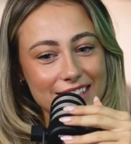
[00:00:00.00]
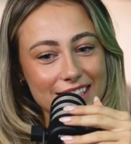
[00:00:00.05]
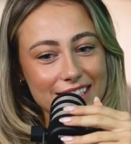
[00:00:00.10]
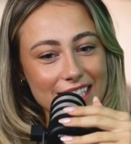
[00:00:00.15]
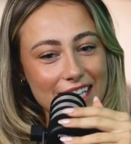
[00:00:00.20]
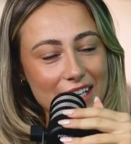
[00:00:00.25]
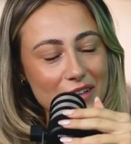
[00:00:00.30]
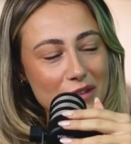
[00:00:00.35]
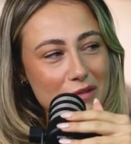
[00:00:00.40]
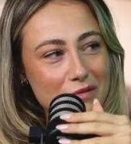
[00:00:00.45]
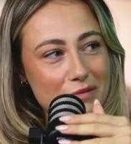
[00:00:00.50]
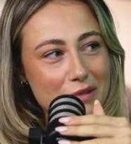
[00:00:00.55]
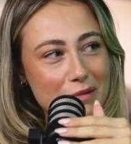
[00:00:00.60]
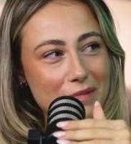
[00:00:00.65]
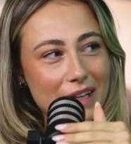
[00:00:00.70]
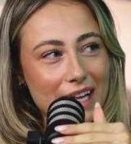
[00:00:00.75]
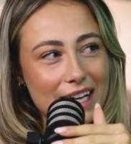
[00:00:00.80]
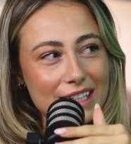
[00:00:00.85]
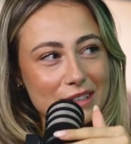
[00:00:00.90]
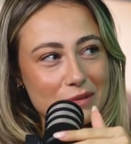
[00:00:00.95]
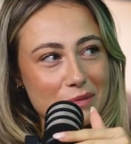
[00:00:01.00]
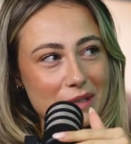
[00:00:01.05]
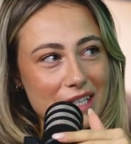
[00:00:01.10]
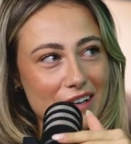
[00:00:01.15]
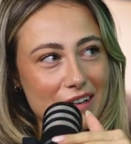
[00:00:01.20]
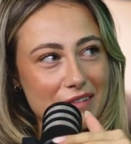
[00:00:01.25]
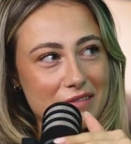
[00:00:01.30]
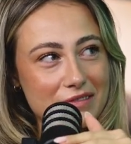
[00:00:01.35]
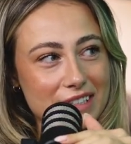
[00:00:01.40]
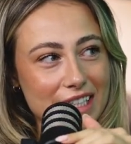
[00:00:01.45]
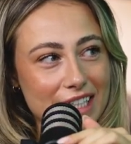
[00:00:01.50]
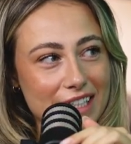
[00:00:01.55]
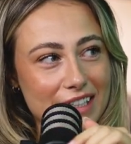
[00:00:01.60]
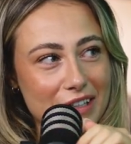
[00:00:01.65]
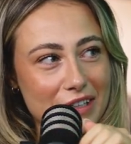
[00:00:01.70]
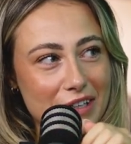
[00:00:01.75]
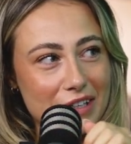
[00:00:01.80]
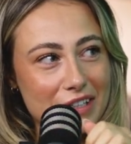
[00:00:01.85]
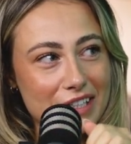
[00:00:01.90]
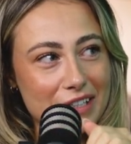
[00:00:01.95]
Is that not from that Sweet Life of Zack
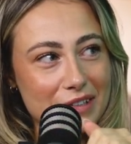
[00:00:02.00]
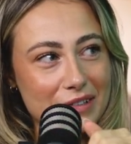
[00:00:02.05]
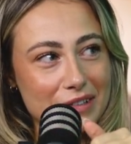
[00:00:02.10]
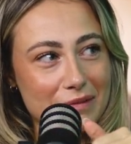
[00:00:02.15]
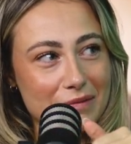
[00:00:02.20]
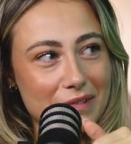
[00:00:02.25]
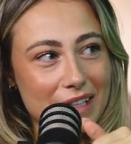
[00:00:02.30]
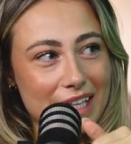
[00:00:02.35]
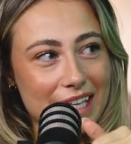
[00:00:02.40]
and Cody or something?